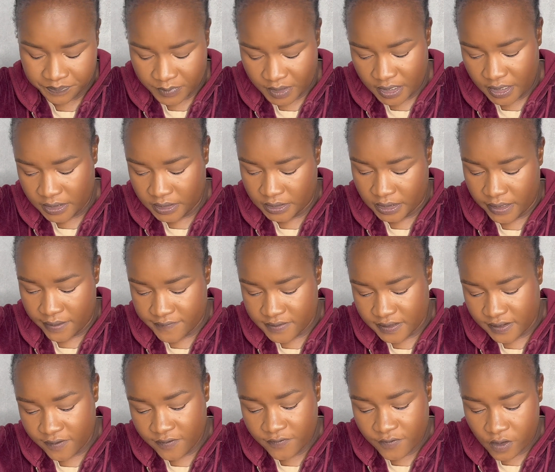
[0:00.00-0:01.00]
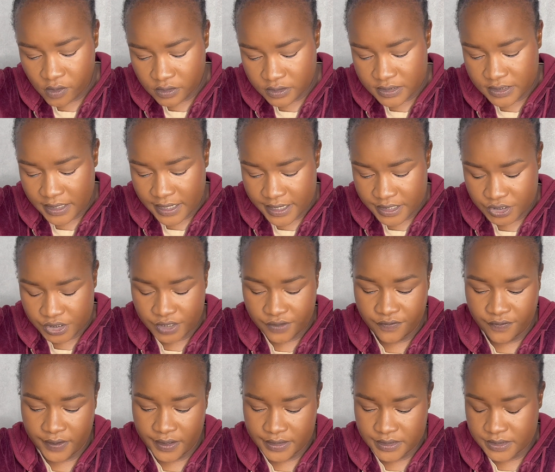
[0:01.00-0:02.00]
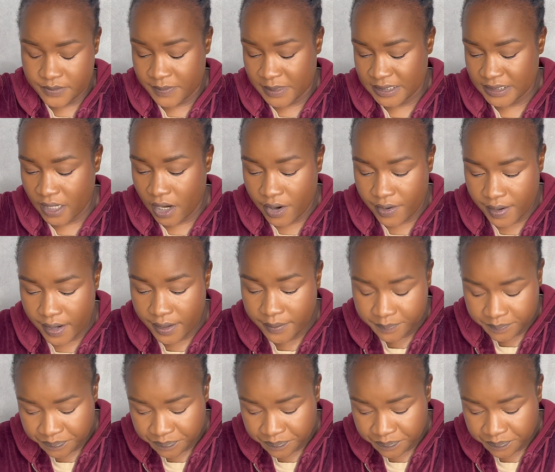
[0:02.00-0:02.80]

It gives a false lash effect mascara.